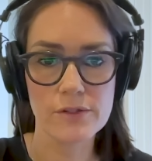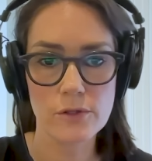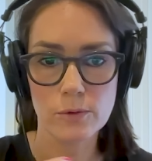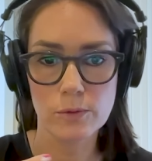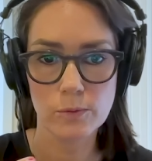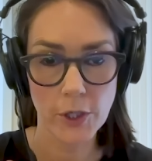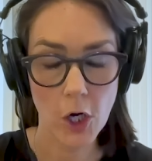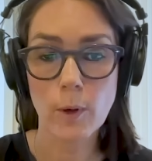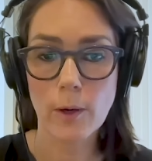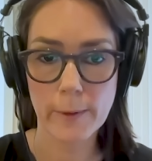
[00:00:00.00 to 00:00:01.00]
So we
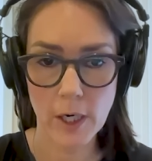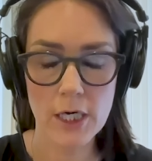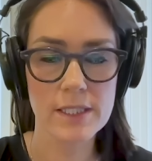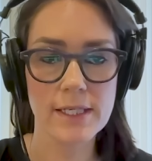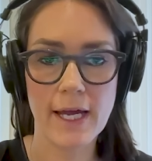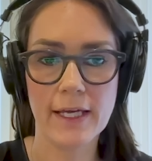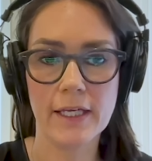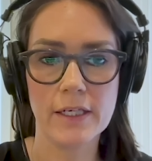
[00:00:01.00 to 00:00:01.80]
are where we are today.